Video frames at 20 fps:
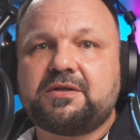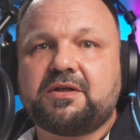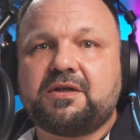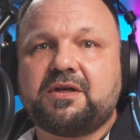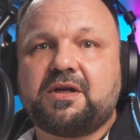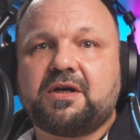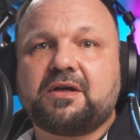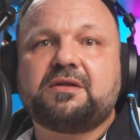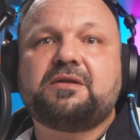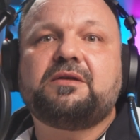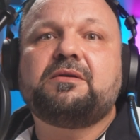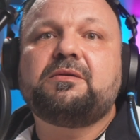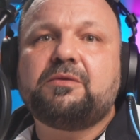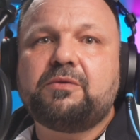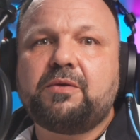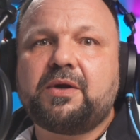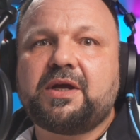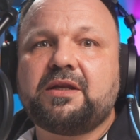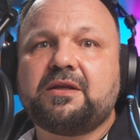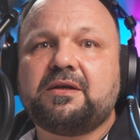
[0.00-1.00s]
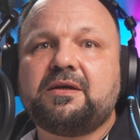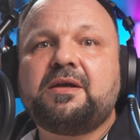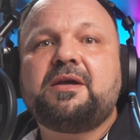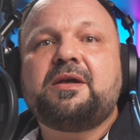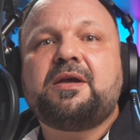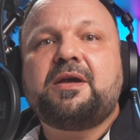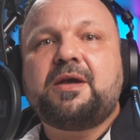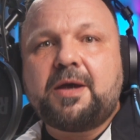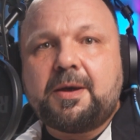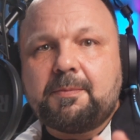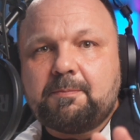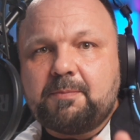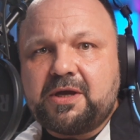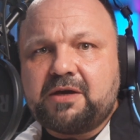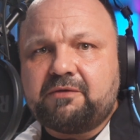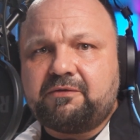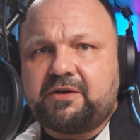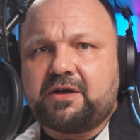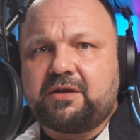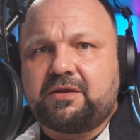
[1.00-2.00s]
unlocked. Great. Be
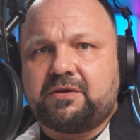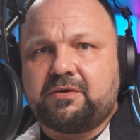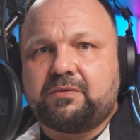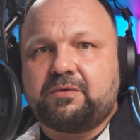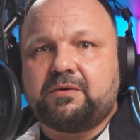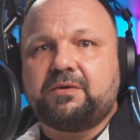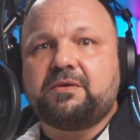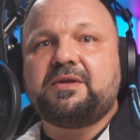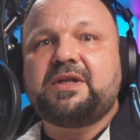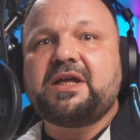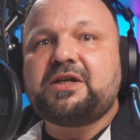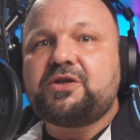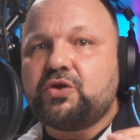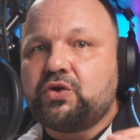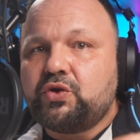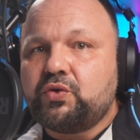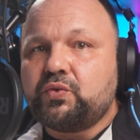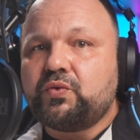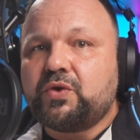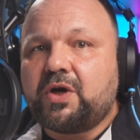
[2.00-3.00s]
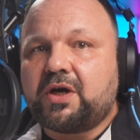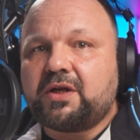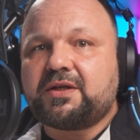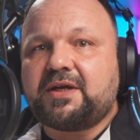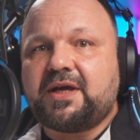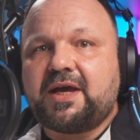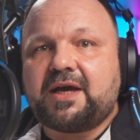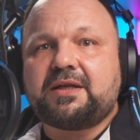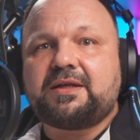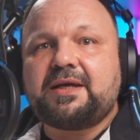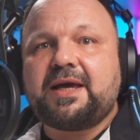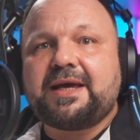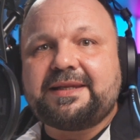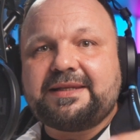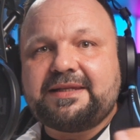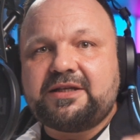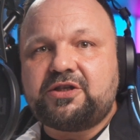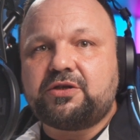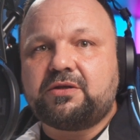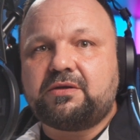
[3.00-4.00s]
aware though that you do not get
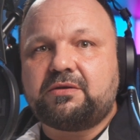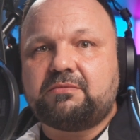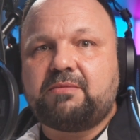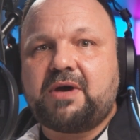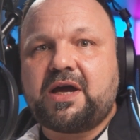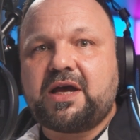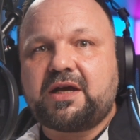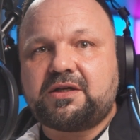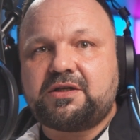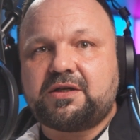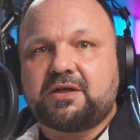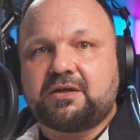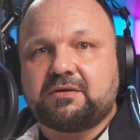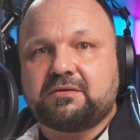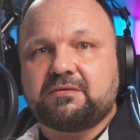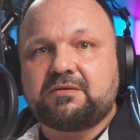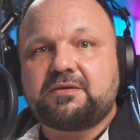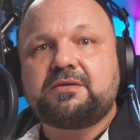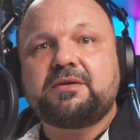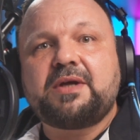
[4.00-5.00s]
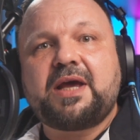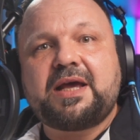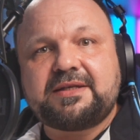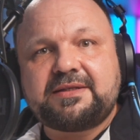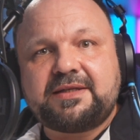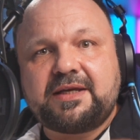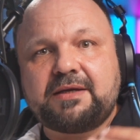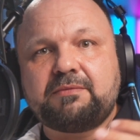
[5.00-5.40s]
additional mic channels, as they